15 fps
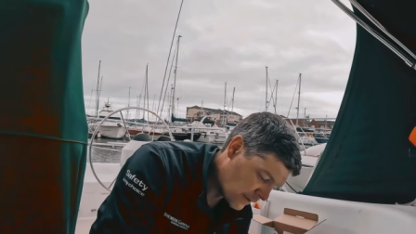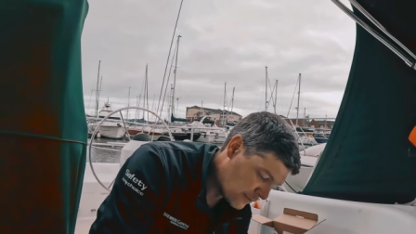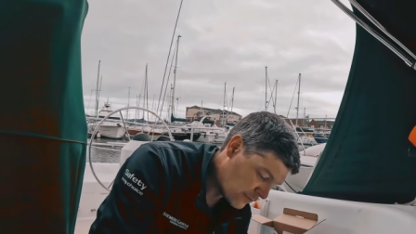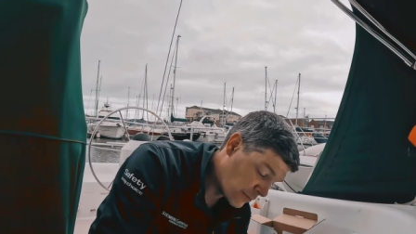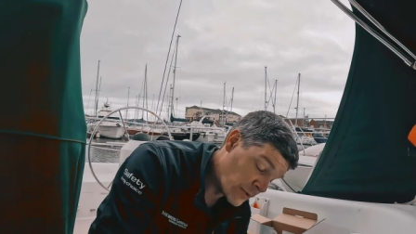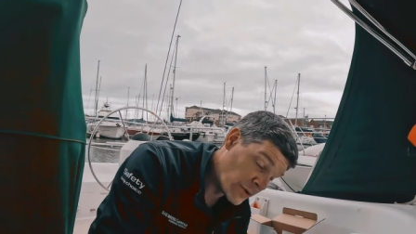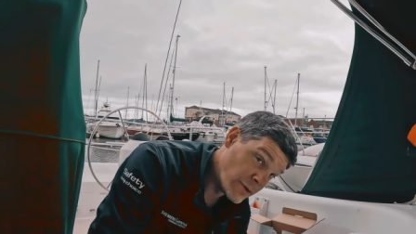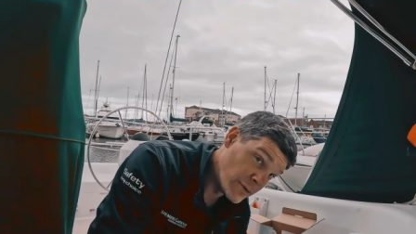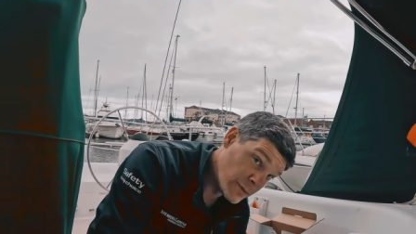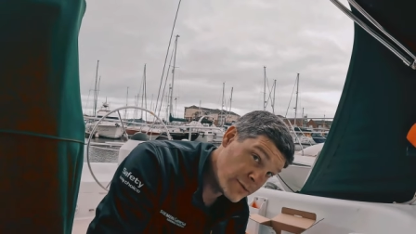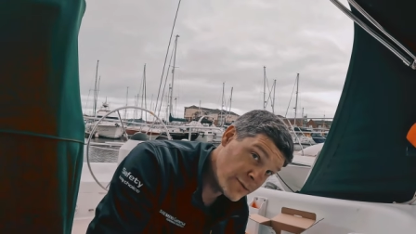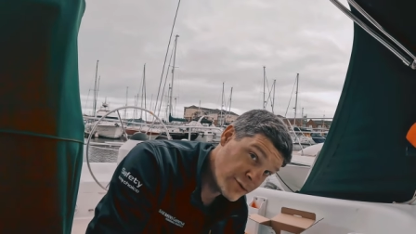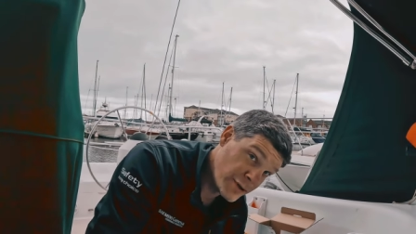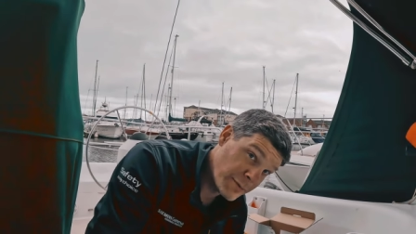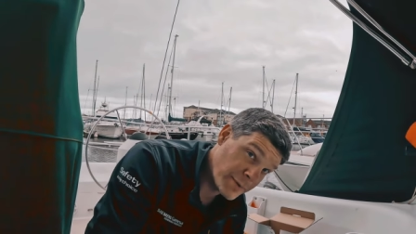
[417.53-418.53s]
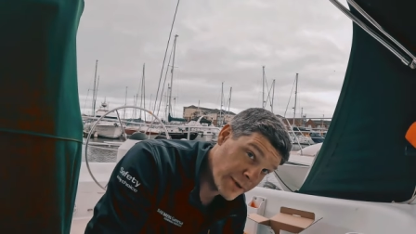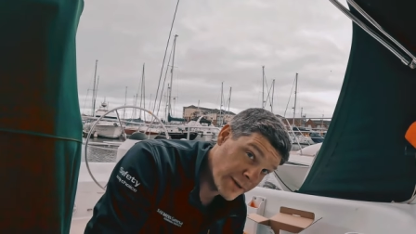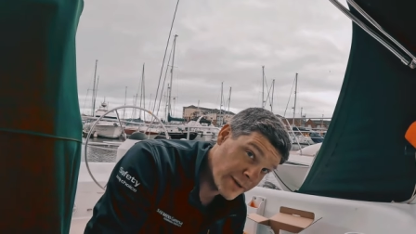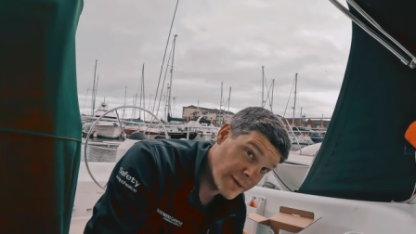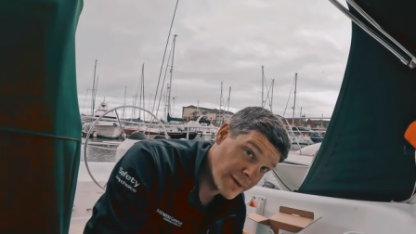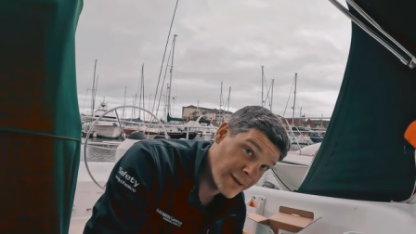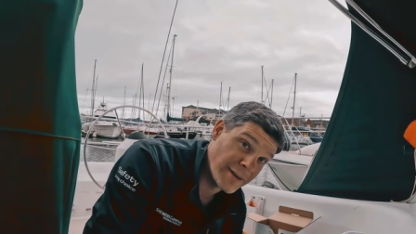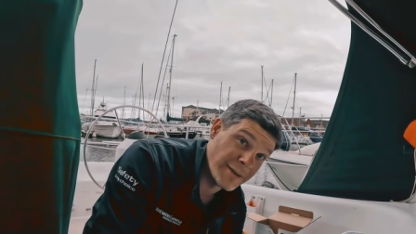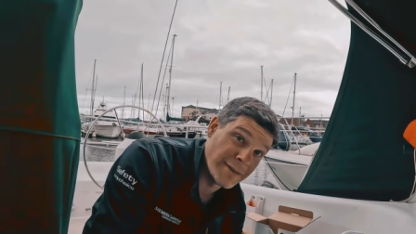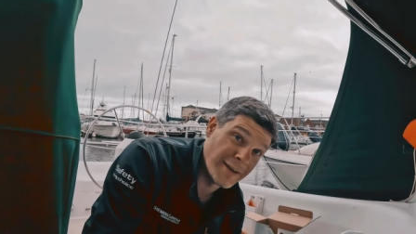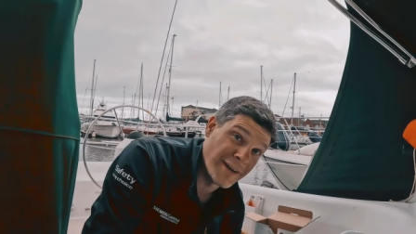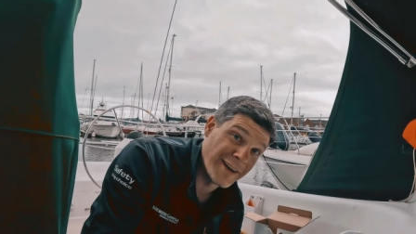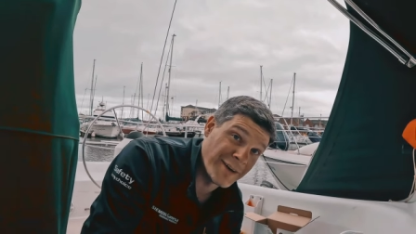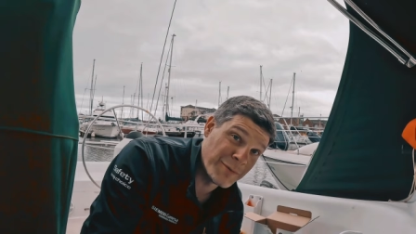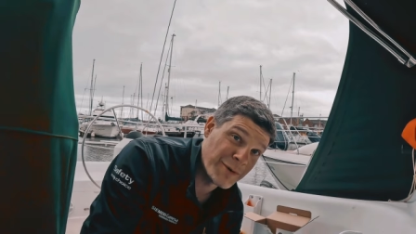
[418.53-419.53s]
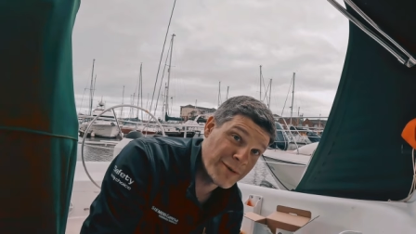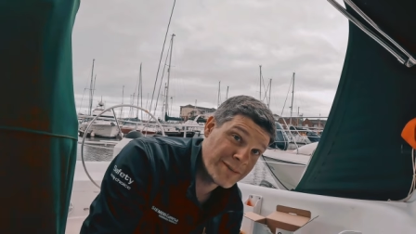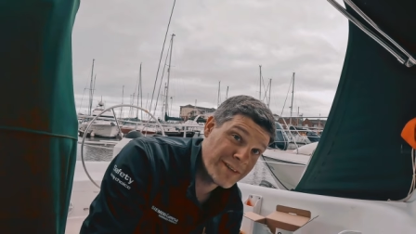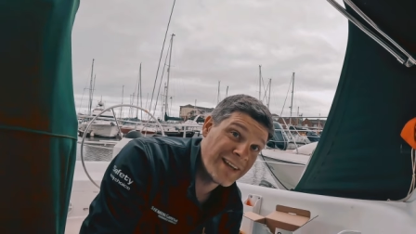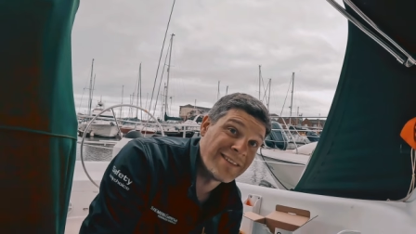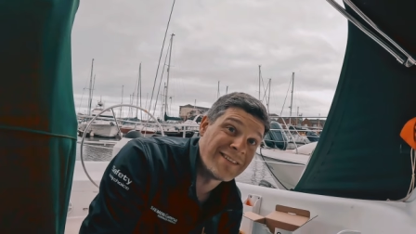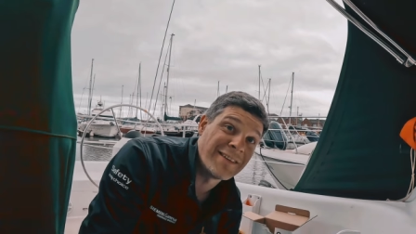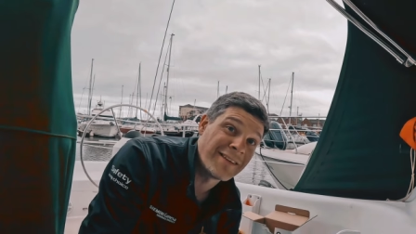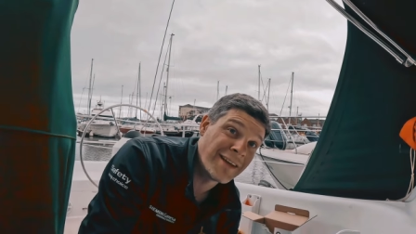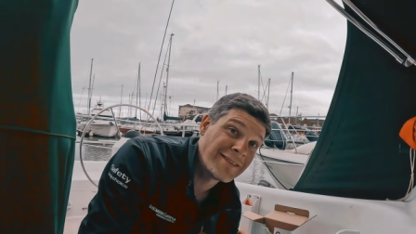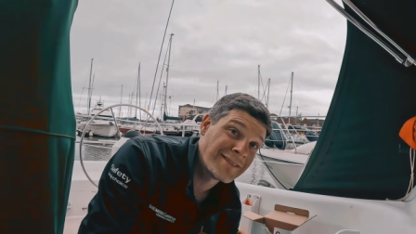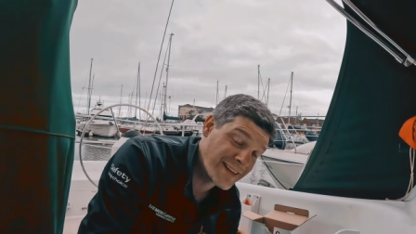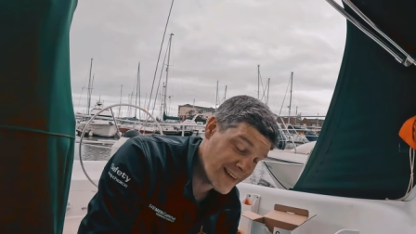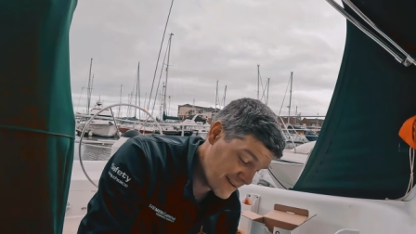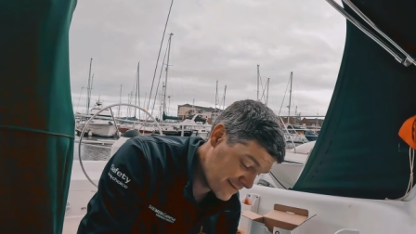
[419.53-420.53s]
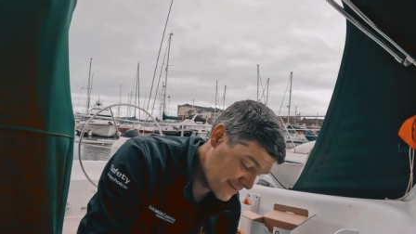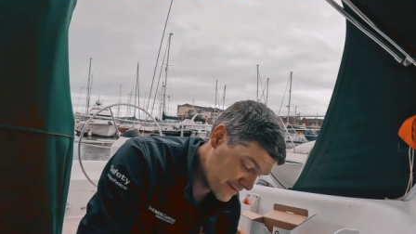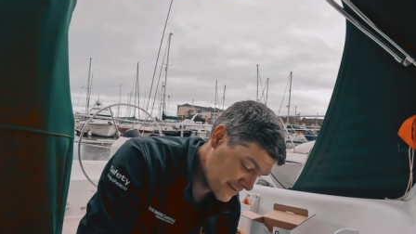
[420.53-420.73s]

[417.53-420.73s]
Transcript: From the Golden Chippy in uh, Wallsend. Thanks, Kev.